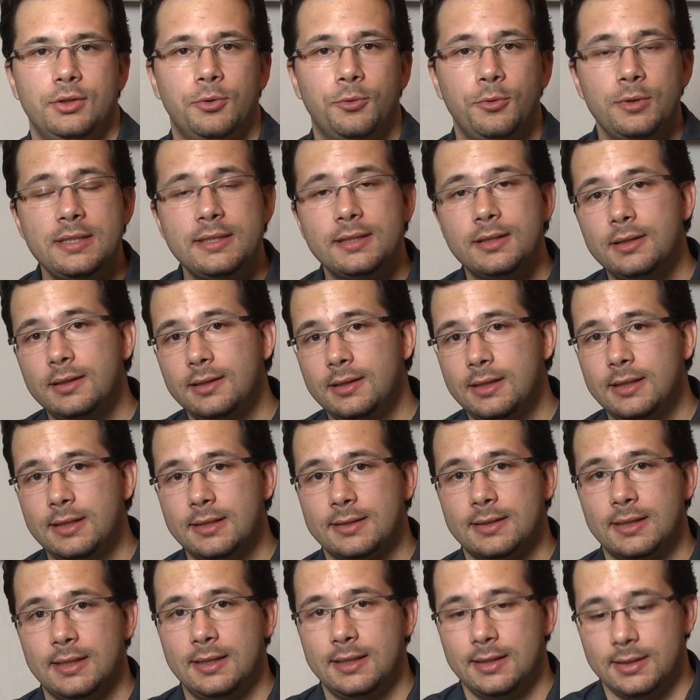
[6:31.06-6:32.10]
The reason
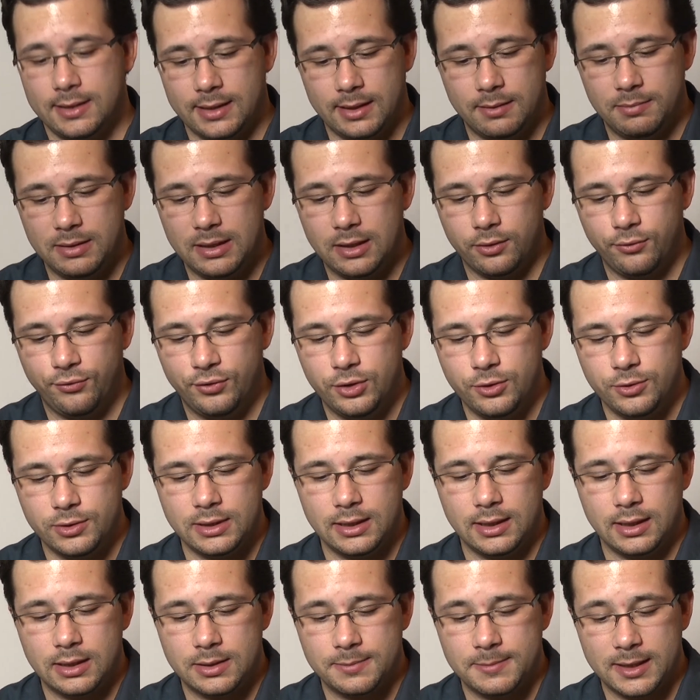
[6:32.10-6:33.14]
it can be
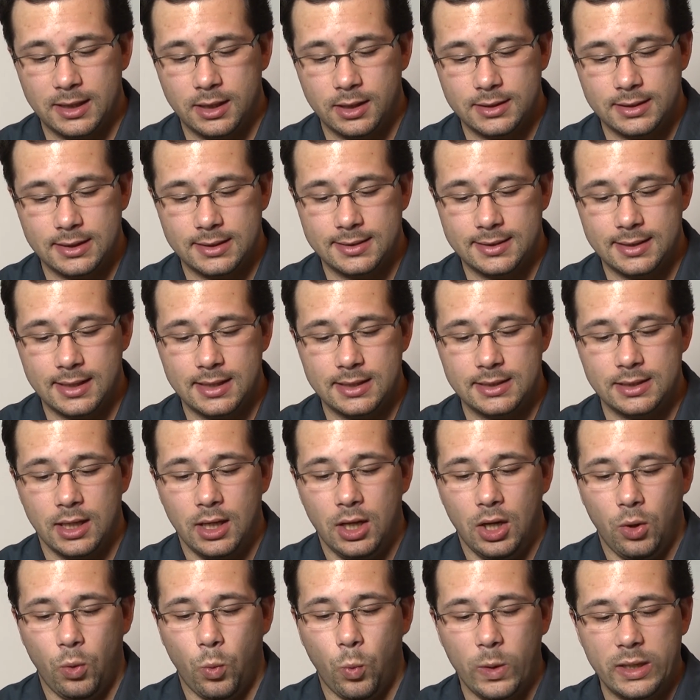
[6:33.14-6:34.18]
confusing is because it says
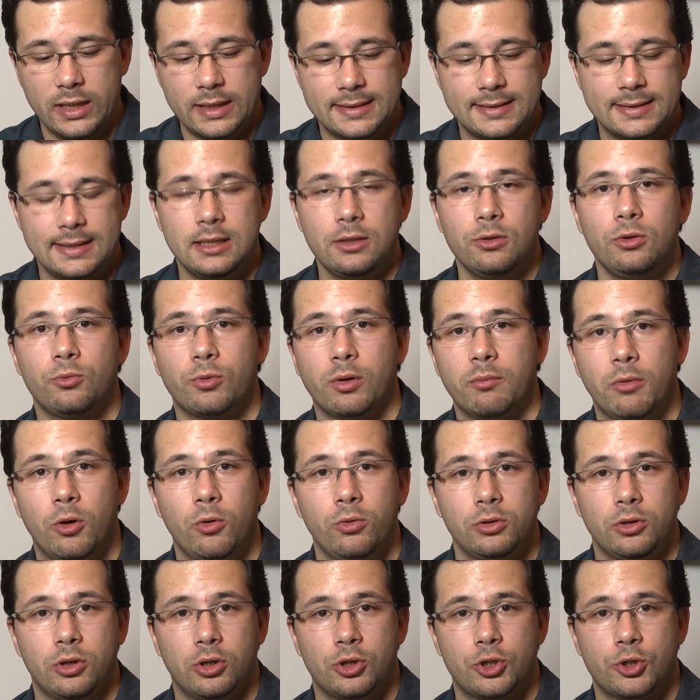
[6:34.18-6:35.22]
with a single
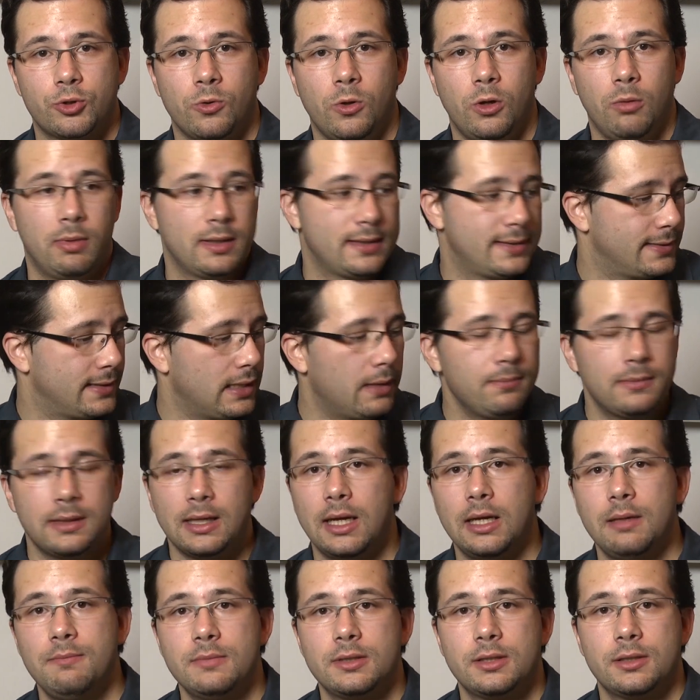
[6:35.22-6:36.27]
remote control, but
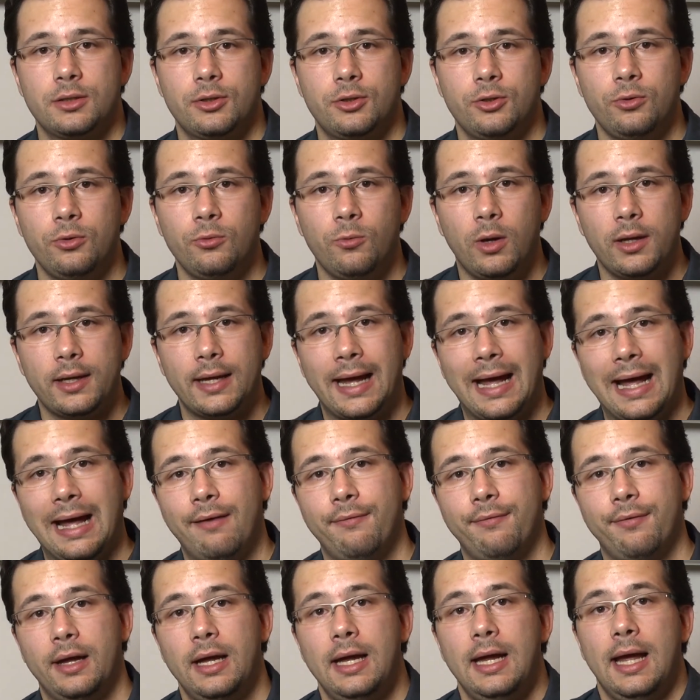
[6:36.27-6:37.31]
sometimes you'll want to
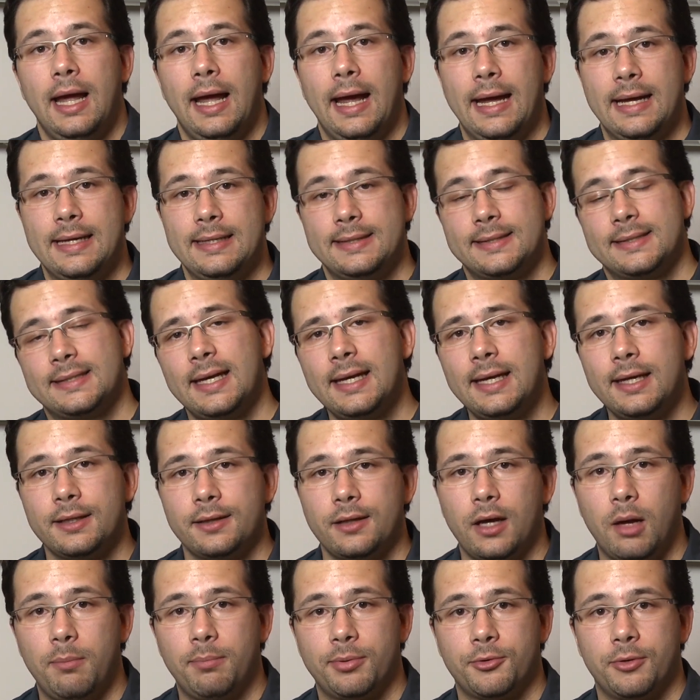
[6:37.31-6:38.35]
have a
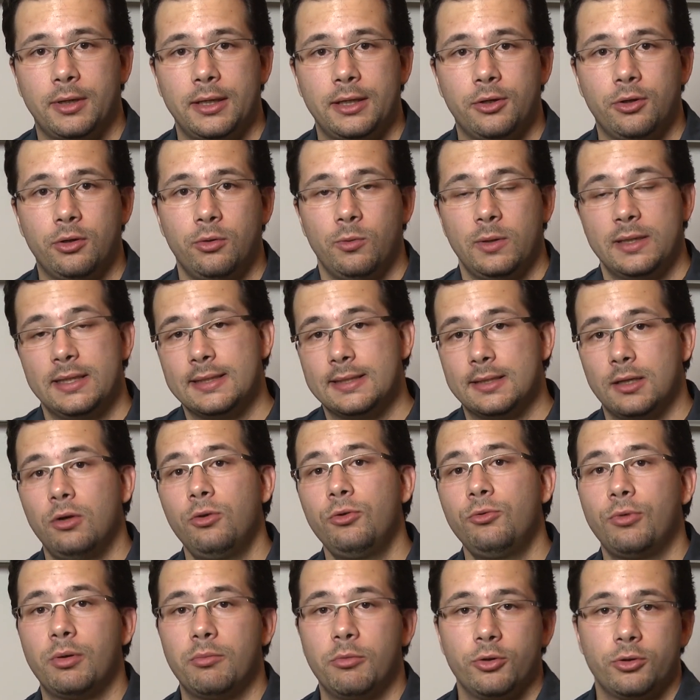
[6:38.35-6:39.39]
second operator with his
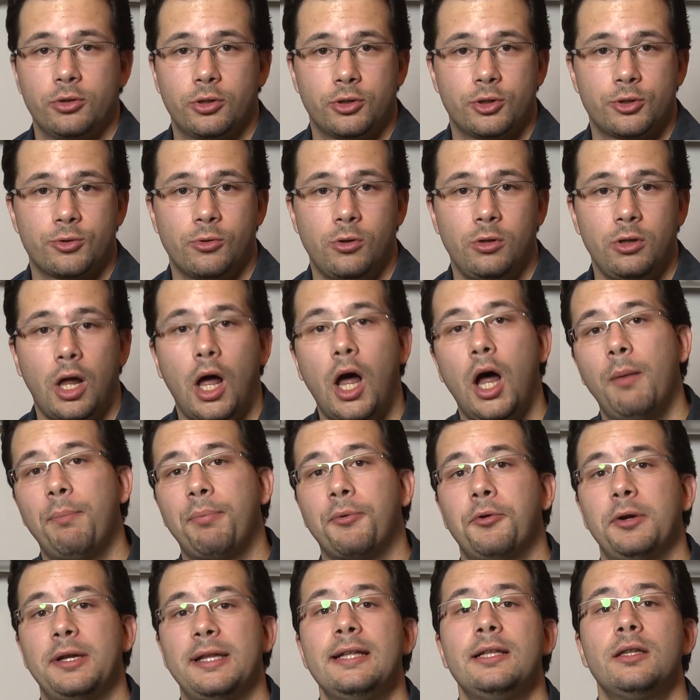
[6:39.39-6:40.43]
own remote control
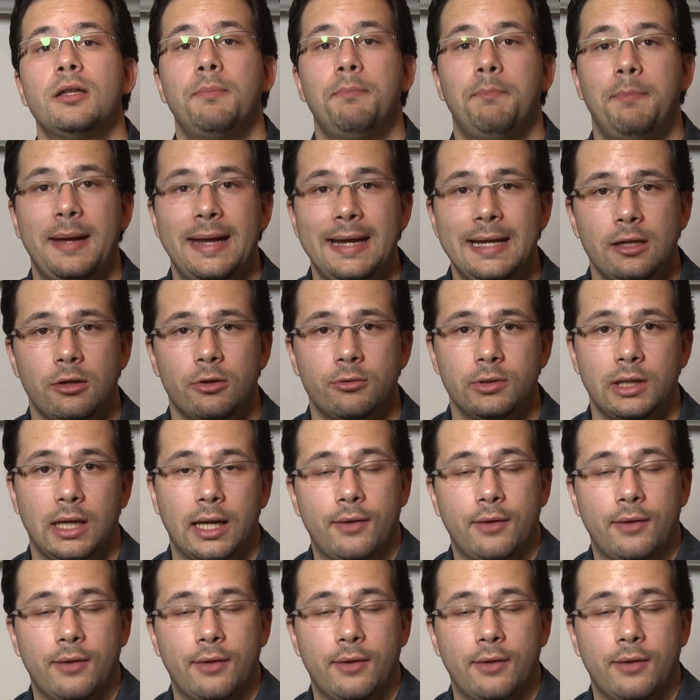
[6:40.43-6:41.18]
operating the payload.